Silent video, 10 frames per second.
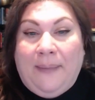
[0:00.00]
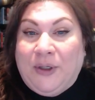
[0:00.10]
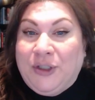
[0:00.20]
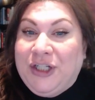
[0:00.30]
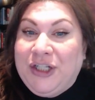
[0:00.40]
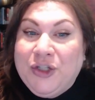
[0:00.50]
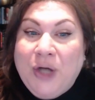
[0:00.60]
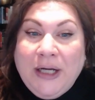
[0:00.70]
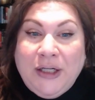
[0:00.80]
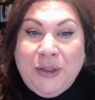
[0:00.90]
Um, they're
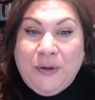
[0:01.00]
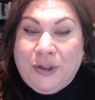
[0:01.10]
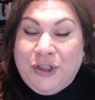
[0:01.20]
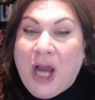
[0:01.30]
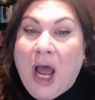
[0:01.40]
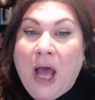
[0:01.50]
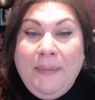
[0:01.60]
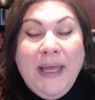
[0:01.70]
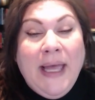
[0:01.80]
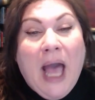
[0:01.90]
just trying to do their
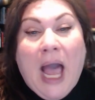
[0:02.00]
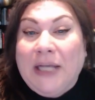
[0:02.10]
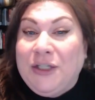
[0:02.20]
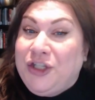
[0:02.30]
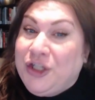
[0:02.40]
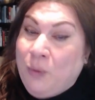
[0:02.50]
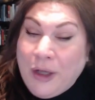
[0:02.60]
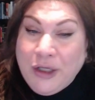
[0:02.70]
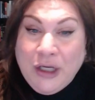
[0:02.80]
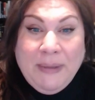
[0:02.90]
job. I do
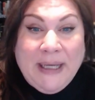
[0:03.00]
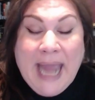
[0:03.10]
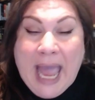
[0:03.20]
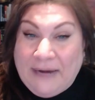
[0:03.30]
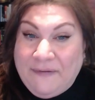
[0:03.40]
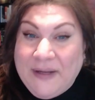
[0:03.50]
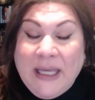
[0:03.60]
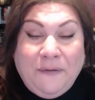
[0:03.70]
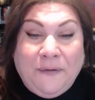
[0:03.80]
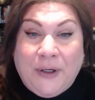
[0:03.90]
want you to be an
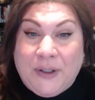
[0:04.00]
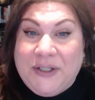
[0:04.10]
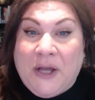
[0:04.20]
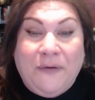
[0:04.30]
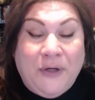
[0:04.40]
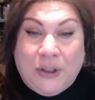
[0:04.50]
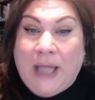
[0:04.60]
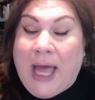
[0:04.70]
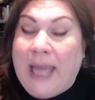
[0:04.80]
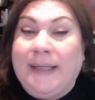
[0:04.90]
advocate for yourself and
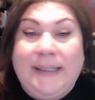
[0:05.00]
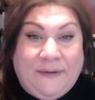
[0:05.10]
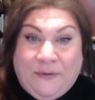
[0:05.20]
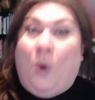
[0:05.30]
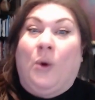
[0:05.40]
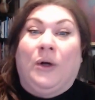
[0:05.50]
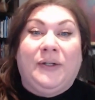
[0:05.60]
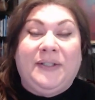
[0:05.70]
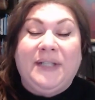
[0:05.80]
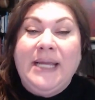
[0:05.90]
your clients, of
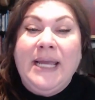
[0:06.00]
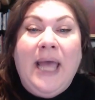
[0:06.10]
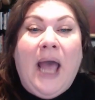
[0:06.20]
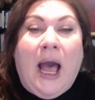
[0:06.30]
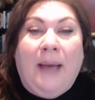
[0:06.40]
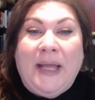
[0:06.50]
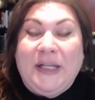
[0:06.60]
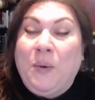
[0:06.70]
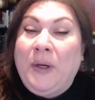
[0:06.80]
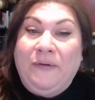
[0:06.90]
course. Um,
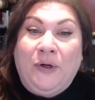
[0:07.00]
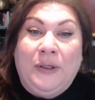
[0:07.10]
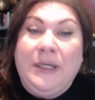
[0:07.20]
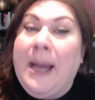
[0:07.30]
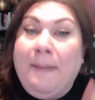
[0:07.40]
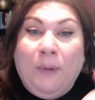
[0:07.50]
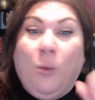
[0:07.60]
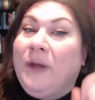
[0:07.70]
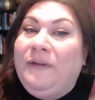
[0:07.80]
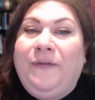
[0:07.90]
that's one of your
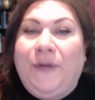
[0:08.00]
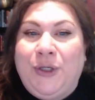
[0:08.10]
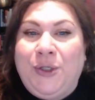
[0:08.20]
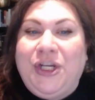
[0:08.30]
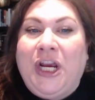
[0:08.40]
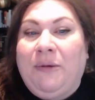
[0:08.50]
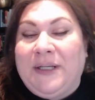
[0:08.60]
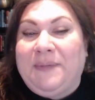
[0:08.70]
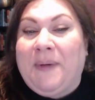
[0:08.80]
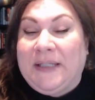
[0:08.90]
number one
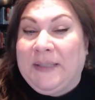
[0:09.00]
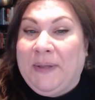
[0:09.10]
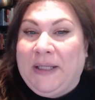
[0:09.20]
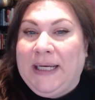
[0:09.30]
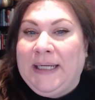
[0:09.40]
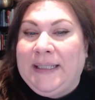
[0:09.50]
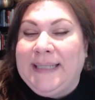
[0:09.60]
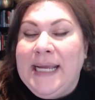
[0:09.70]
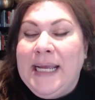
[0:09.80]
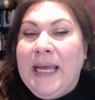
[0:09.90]
fiduciary
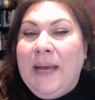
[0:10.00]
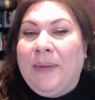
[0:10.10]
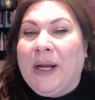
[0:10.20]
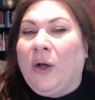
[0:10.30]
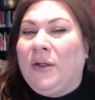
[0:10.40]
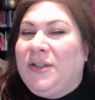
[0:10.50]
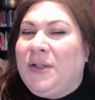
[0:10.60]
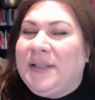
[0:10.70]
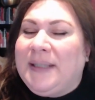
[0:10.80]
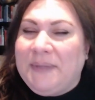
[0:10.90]
responsibilities but I
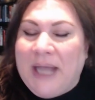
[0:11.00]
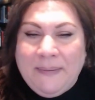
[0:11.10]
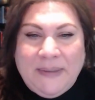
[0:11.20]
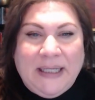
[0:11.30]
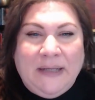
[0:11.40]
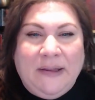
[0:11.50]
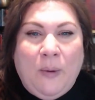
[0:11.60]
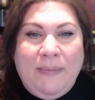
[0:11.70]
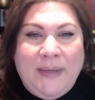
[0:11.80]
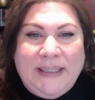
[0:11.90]
also sometimes think
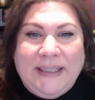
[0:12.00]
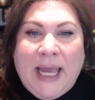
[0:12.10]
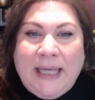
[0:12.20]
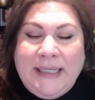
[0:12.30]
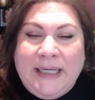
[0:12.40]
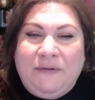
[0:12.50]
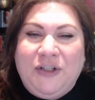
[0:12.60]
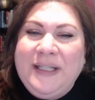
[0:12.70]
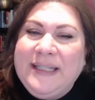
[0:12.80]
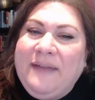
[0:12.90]
that we miss the idea
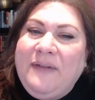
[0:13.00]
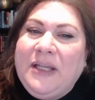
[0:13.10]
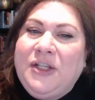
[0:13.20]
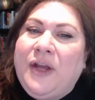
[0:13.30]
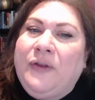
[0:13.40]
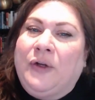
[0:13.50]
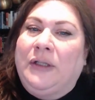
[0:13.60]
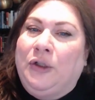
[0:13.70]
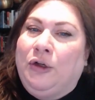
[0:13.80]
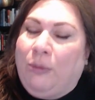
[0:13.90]
of just giving each other
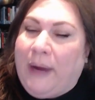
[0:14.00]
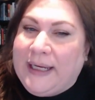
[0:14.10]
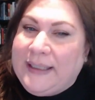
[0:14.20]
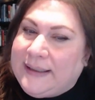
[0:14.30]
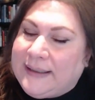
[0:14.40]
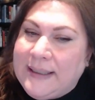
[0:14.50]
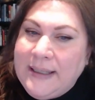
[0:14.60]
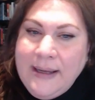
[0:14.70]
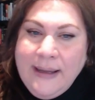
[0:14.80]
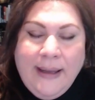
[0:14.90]
a little grace
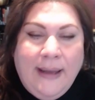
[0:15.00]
